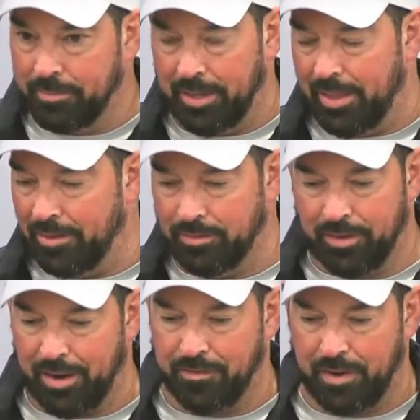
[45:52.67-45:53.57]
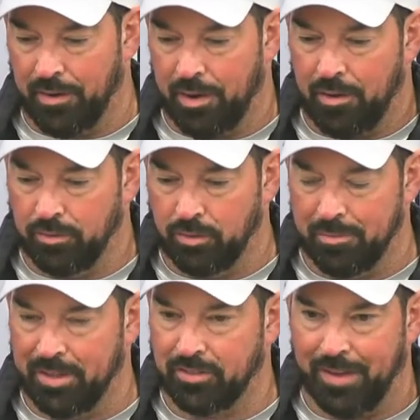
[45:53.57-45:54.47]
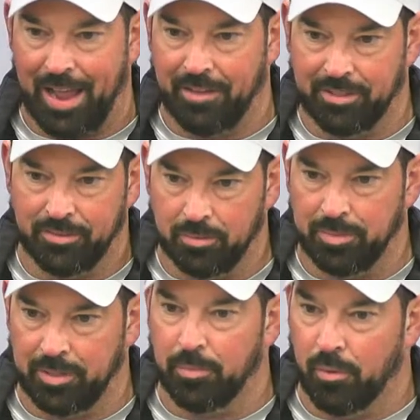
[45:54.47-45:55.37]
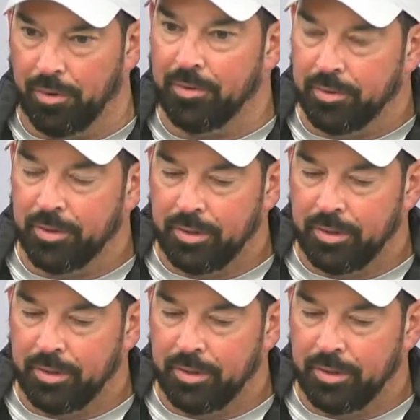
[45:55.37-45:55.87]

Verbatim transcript: And then trying to figure out who the best five is will be important.